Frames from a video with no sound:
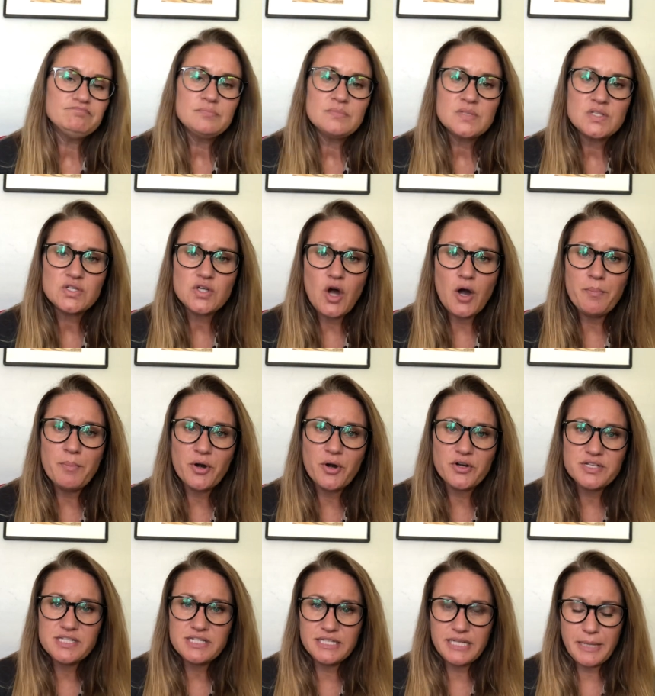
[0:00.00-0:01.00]
Scott
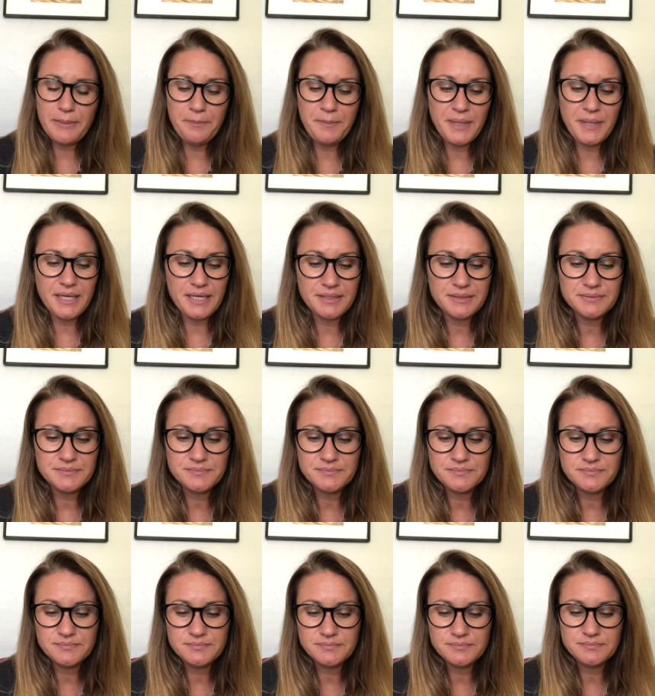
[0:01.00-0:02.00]
Morrison MP,
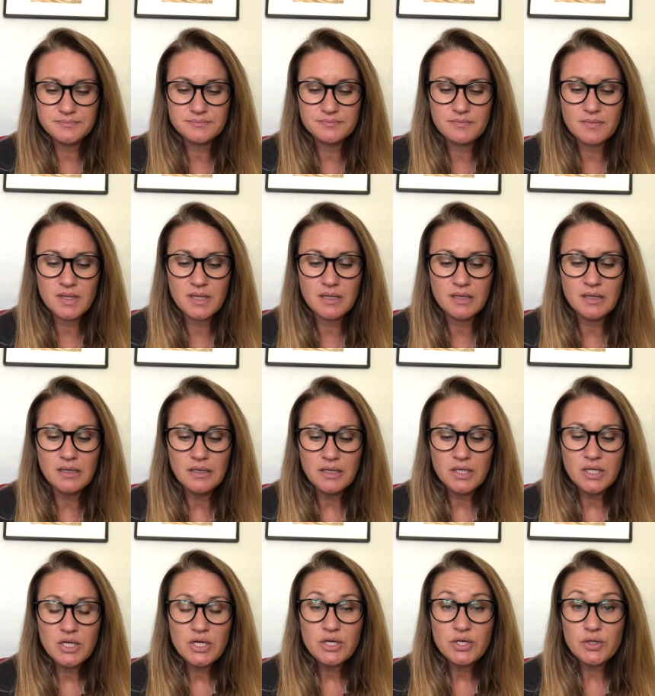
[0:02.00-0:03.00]

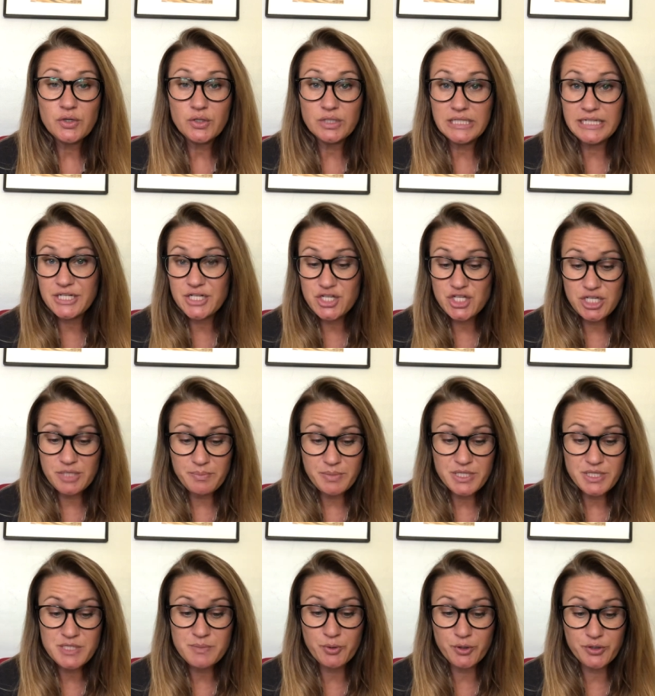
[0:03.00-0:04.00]
your leadership
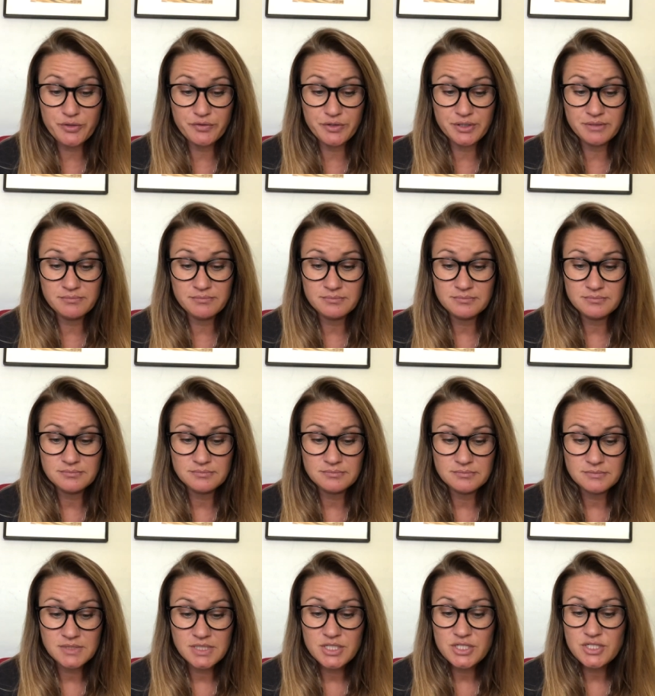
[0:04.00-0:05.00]
has proven
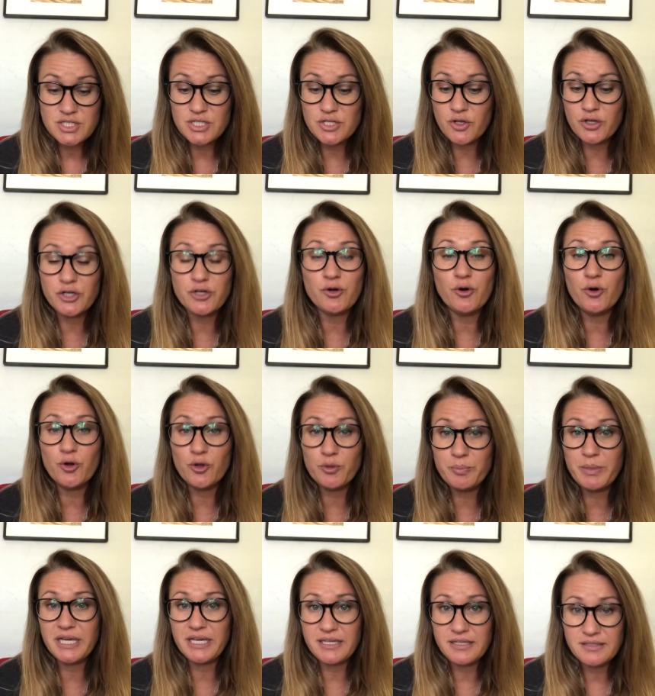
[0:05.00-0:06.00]
to not at all
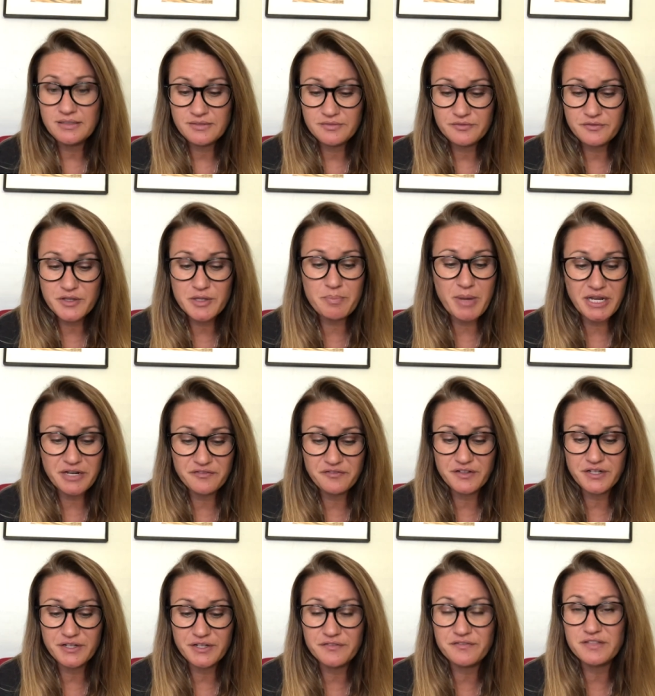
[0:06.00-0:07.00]
be for the
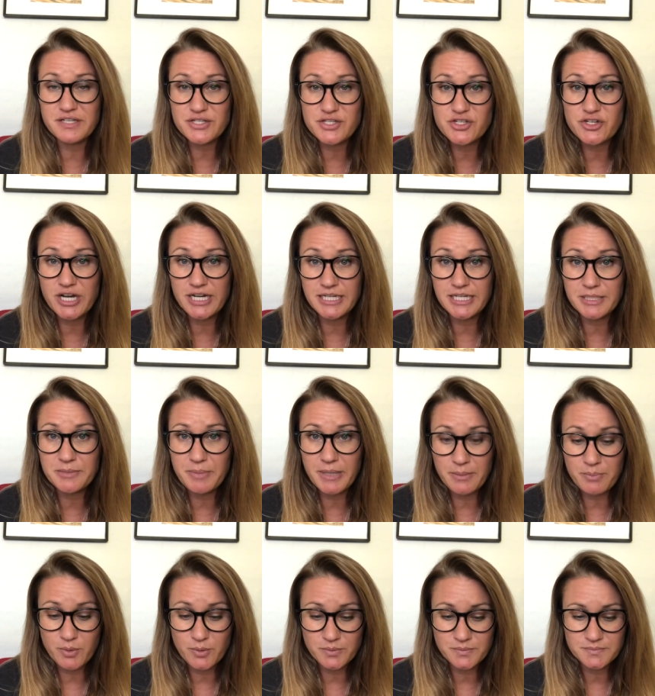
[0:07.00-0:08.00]
benefit of the Australian
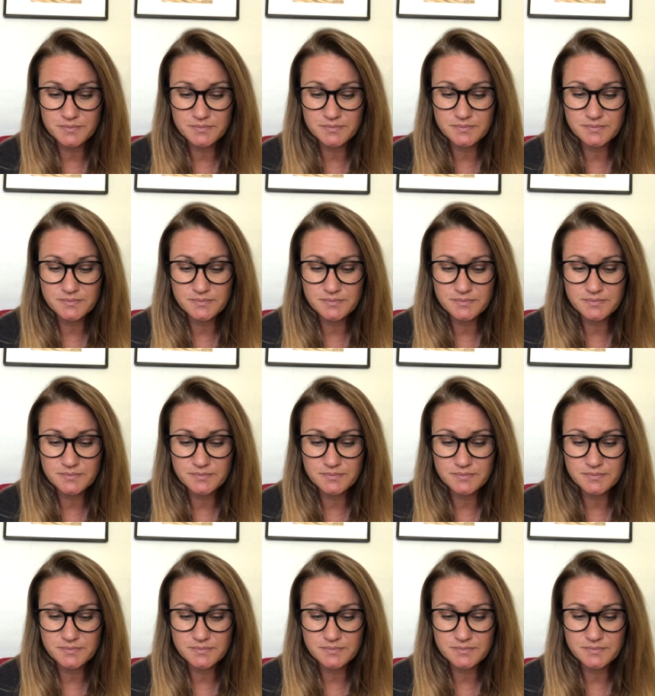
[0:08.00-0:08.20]
people.